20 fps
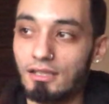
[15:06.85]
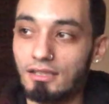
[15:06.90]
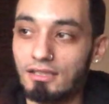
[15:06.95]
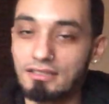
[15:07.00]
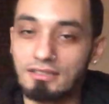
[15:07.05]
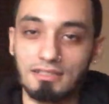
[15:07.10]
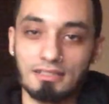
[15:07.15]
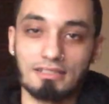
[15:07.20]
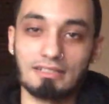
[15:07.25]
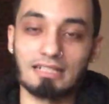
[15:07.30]

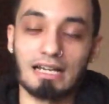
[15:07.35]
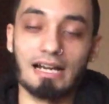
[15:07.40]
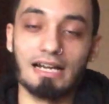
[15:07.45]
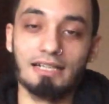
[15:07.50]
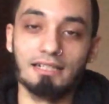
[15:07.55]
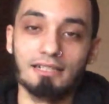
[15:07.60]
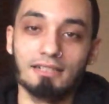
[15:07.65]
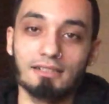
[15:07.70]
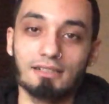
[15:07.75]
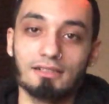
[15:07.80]

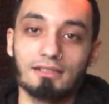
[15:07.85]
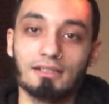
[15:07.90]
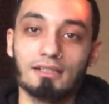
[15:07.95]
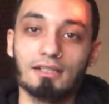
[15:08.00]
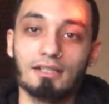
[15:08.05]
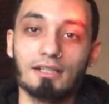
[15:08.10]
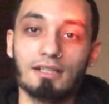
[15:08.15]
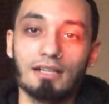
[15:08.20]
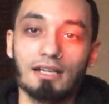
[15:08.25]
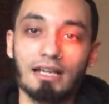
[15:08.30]
society
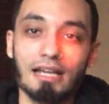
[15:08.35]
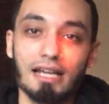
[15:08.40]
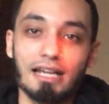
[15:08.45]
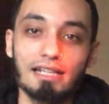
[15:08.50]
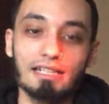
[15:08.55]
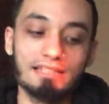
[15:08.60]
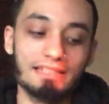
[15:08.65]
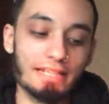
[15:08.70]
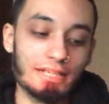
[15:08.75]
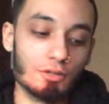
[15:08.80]

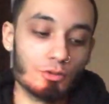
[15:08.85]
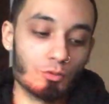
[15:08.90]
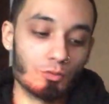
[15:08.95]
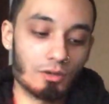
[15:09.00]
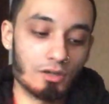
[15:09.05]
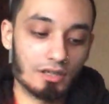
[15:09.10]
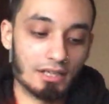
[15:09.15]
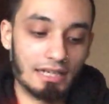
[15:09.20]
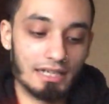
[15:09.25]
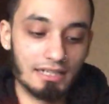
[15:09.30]
and they don't
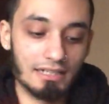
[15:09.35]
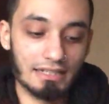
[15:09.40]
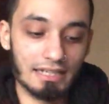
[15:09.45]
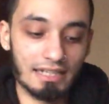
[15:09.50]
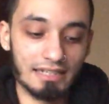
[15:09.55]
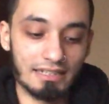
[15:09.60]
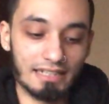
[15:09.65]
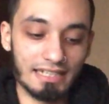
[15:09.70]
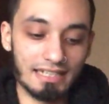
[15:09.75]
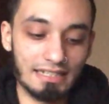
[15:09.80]
want and
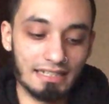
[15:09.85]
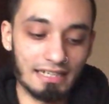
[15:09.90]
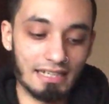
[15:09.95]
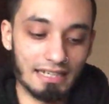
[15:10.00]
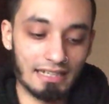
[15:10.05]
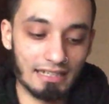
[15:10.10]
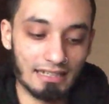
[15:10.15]
and they